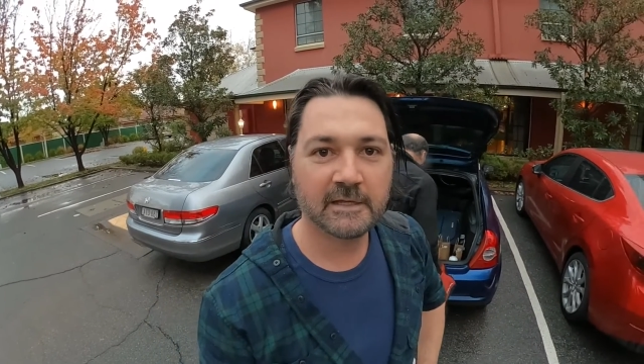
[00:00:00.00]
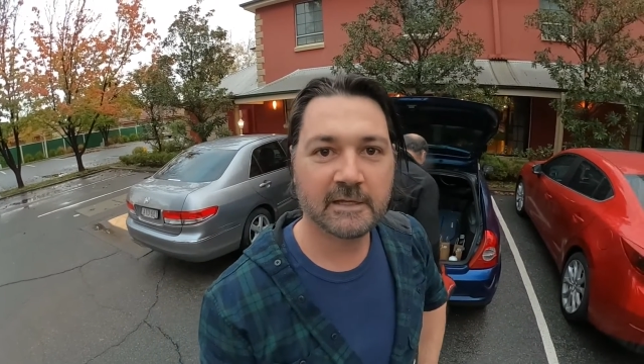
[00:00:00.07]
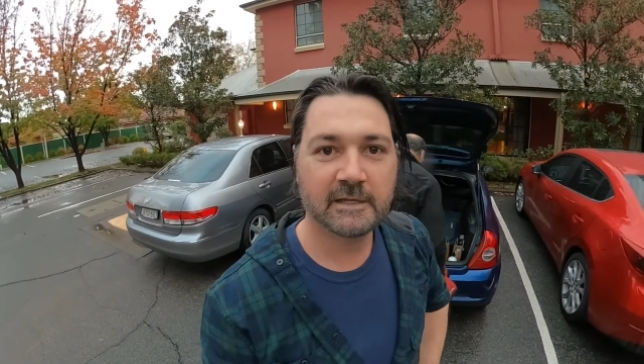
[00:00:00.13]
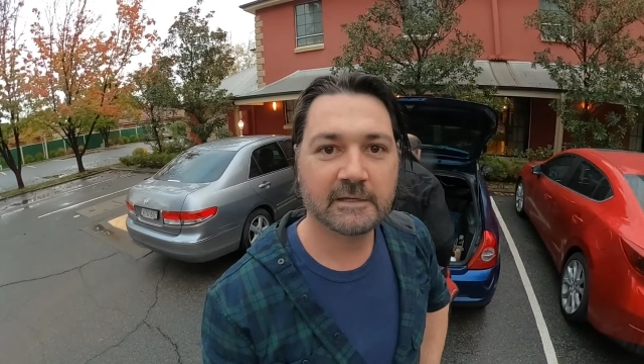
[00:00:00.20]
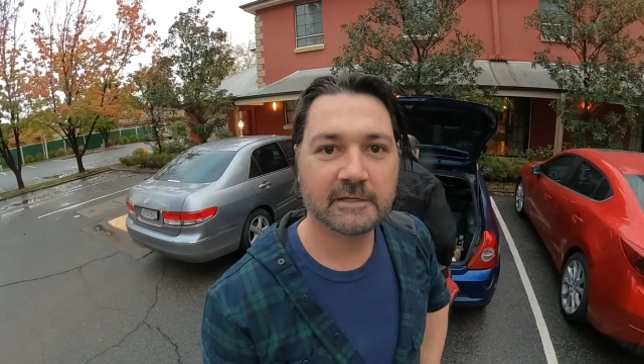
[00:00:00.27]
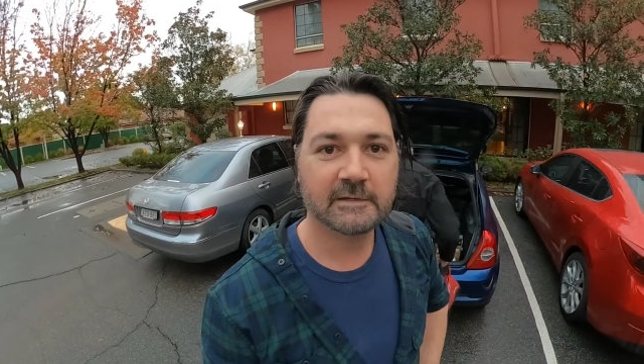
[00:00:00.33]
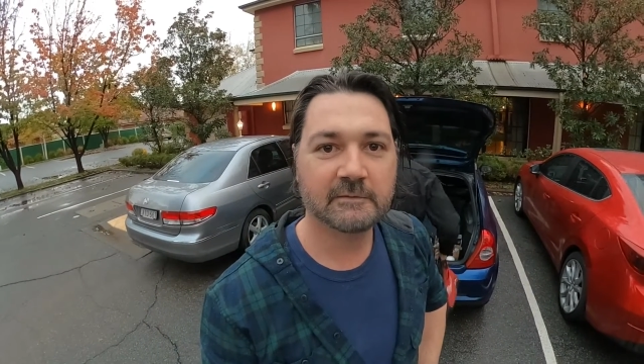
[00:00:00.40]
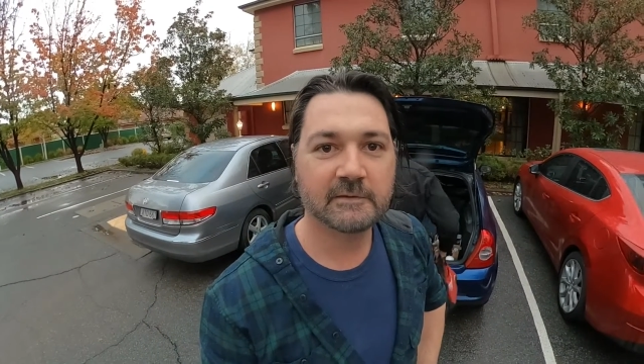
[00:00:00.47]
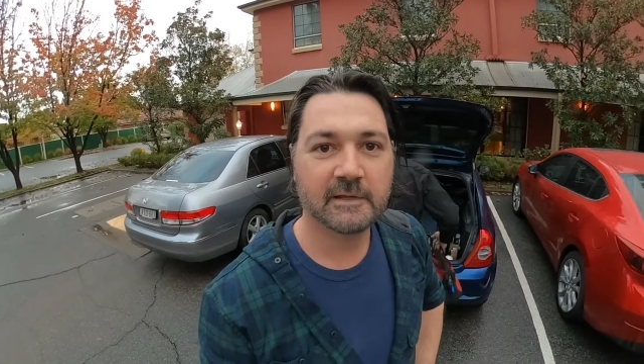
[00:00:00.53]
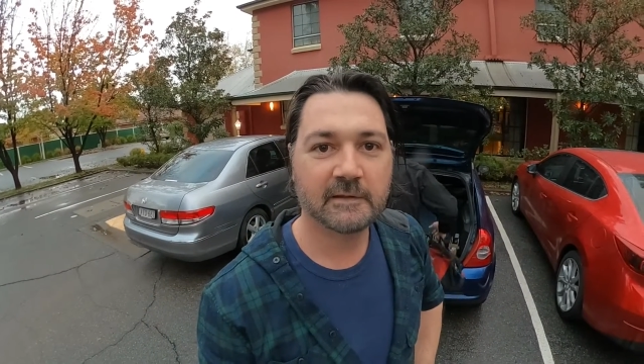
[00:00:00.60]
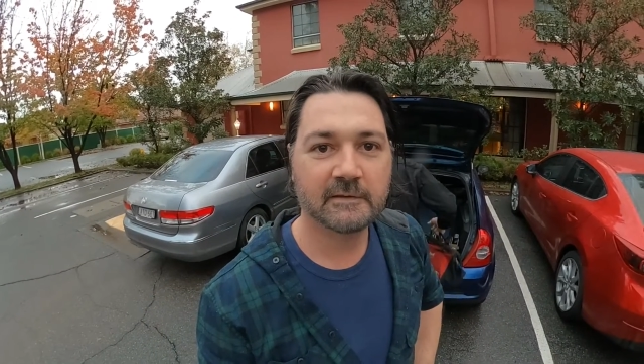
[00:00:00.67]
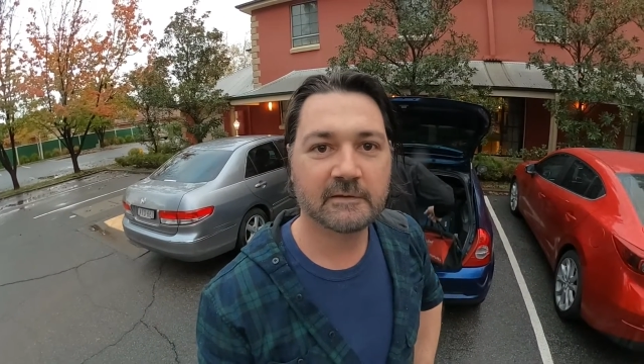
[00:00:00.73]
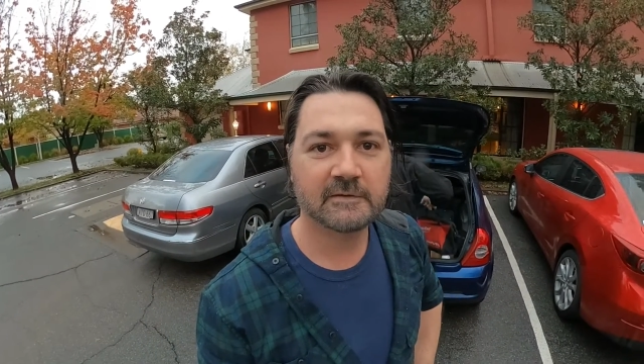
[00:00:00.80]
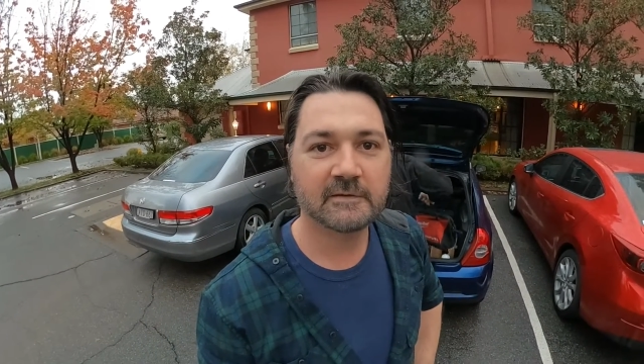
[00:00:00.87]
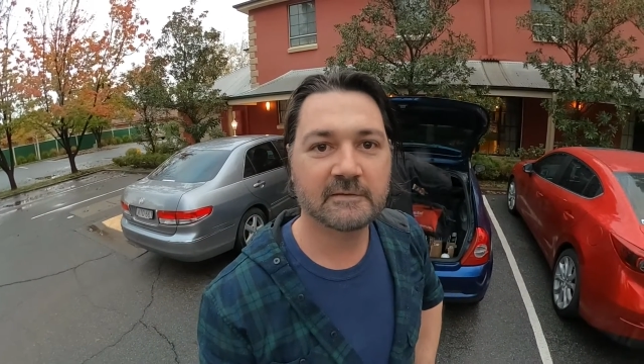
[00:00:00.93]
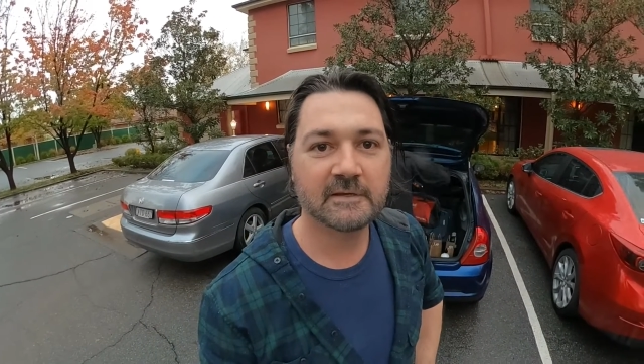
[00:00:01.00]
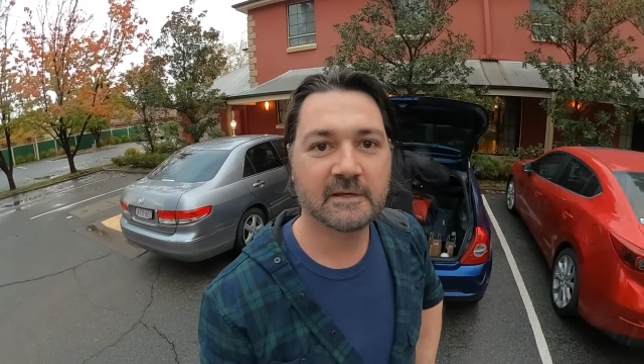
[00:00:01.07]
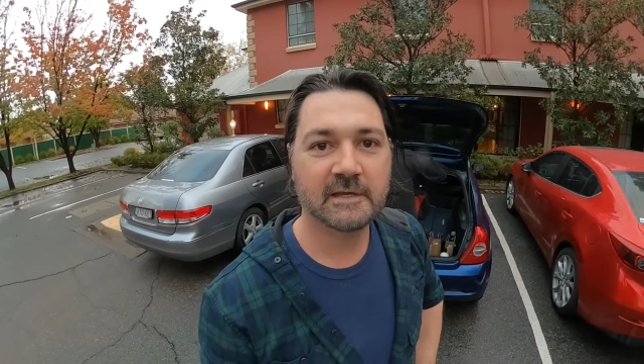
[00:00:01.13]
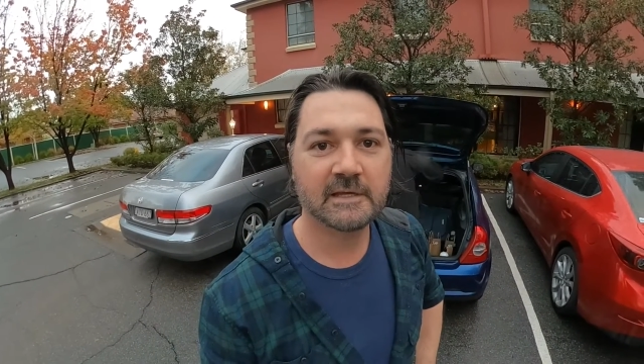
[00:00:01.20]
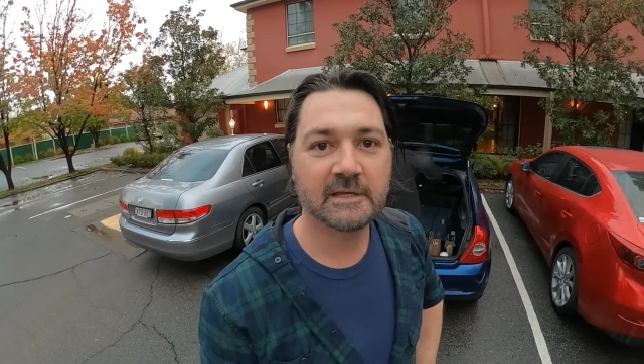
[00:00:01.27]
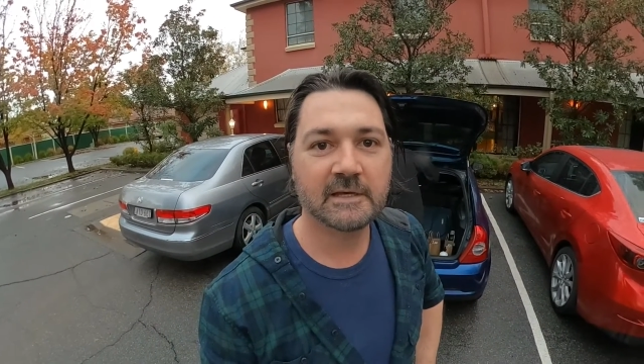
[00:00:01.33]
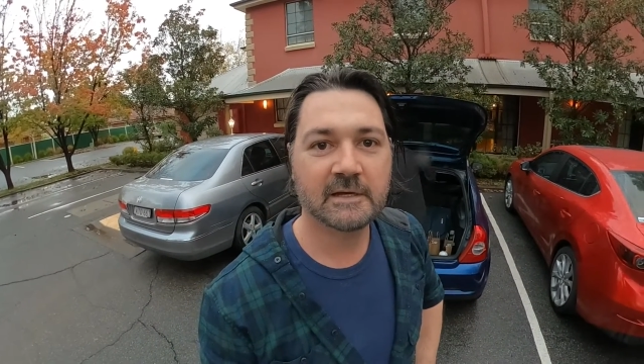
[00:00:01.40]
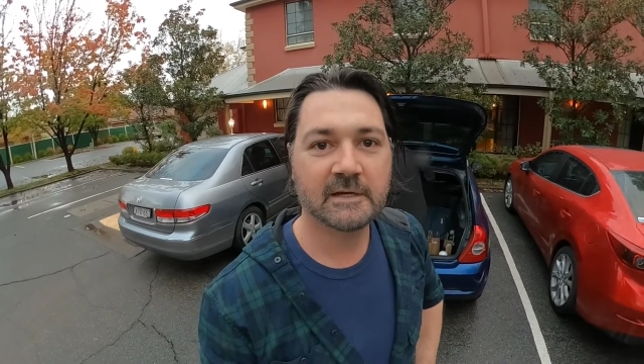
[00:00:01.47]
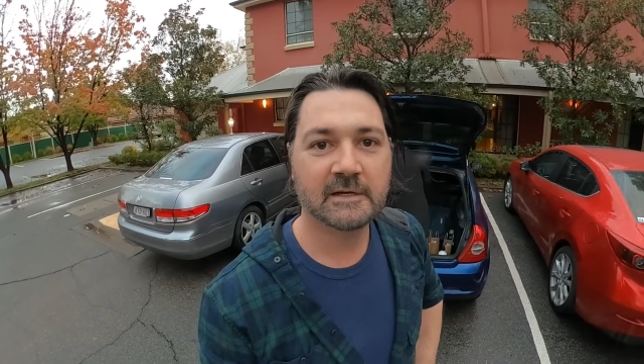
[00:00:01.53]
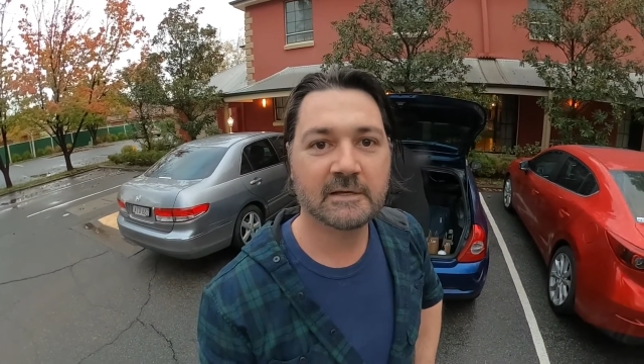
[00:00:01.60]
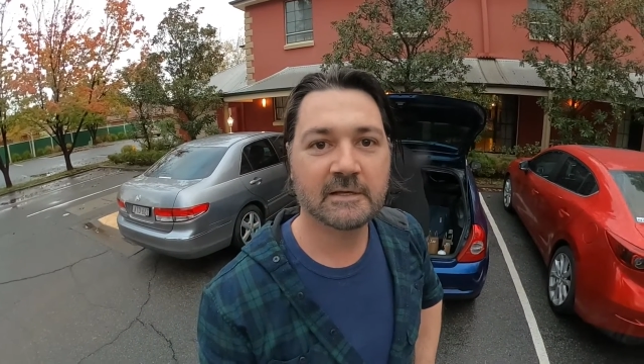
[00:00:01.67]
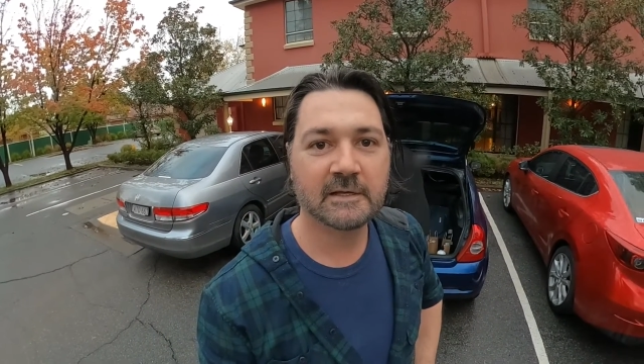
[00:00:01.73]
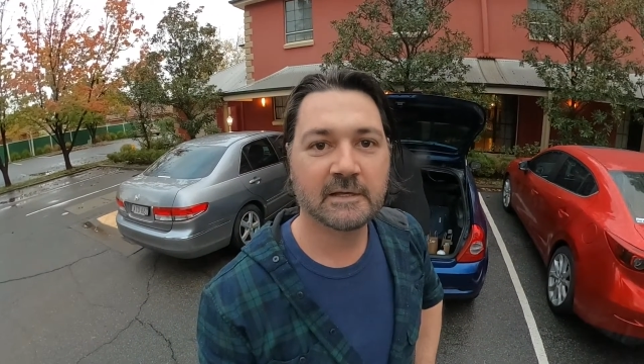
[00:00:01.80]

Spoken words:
and given that this is a